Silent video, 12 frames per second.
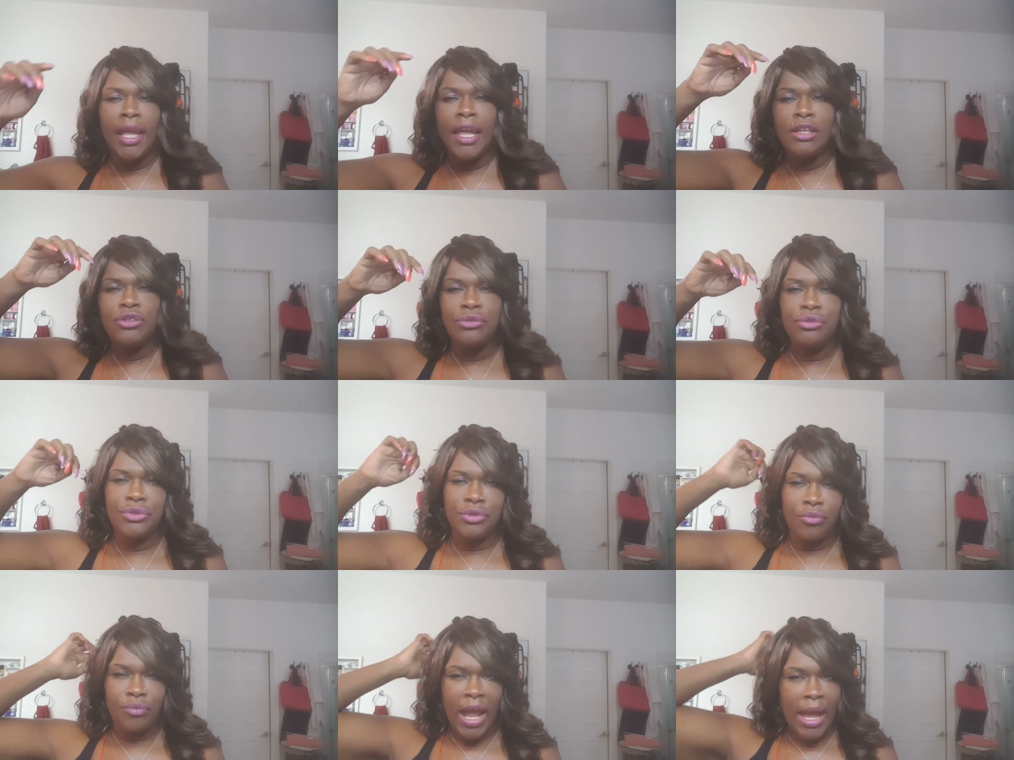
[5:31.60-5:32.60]
And you used
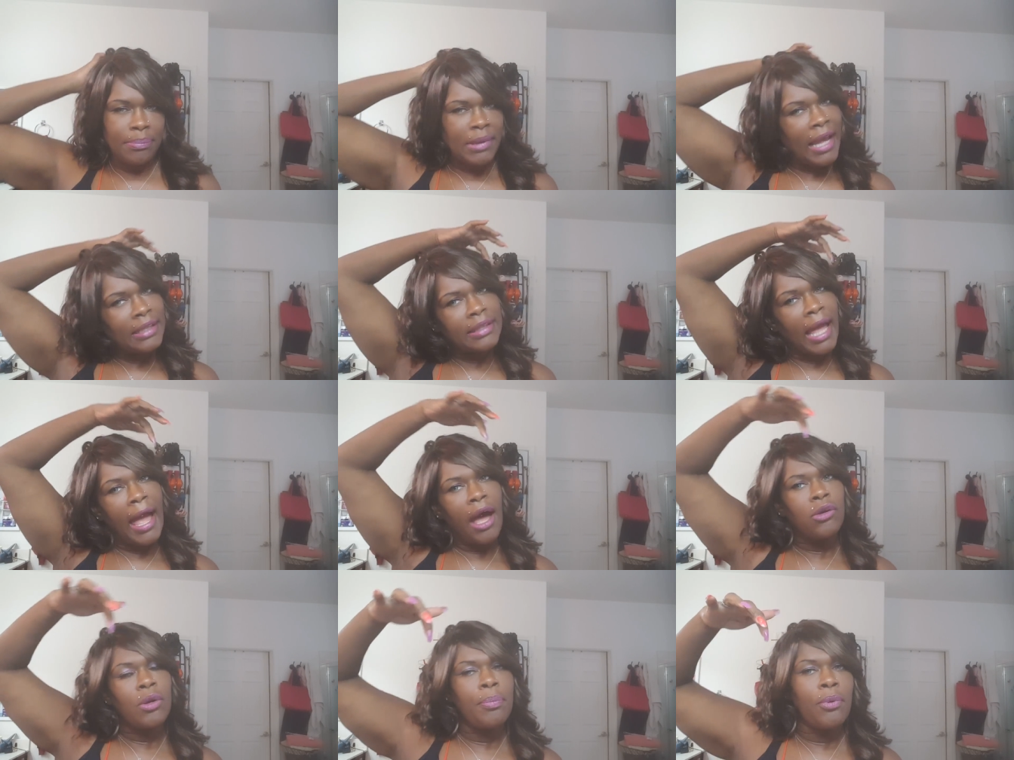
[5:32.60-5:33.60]
to wrap like the
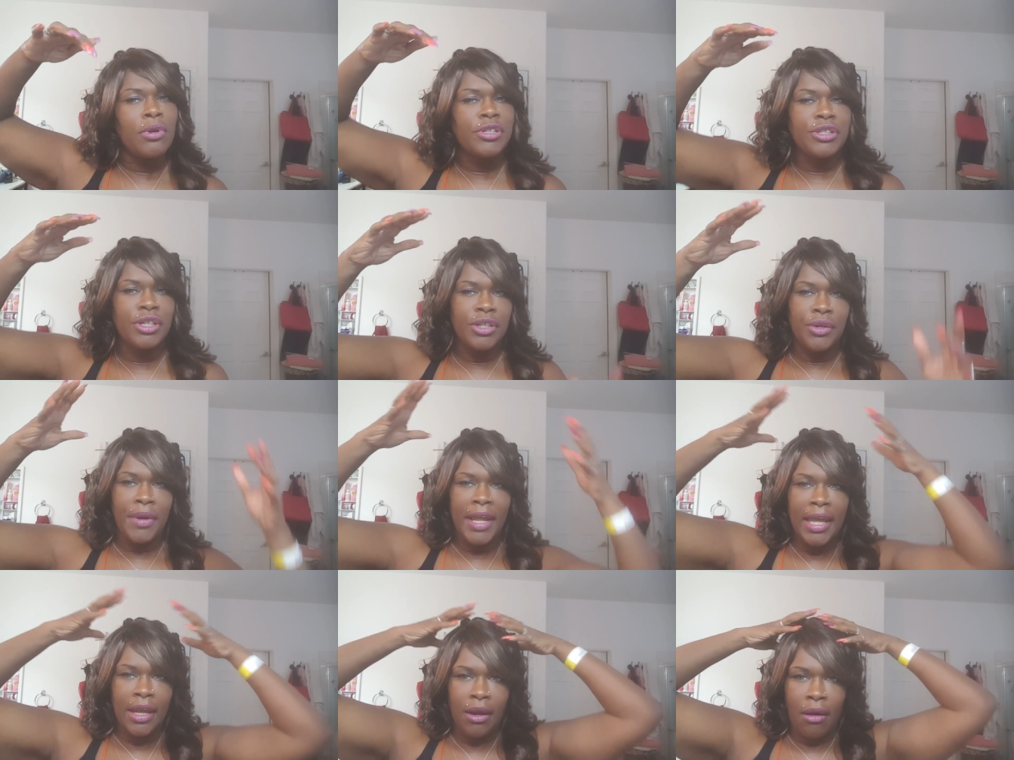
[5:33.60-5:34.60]
outer portion of your
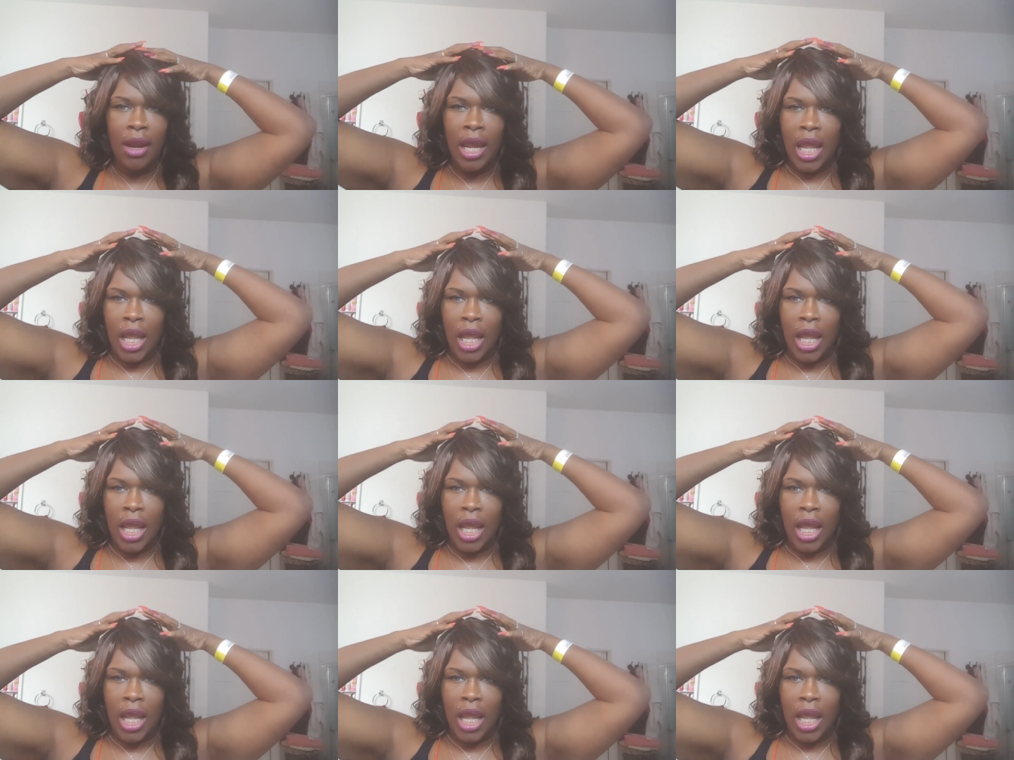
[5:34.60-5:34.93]
hair.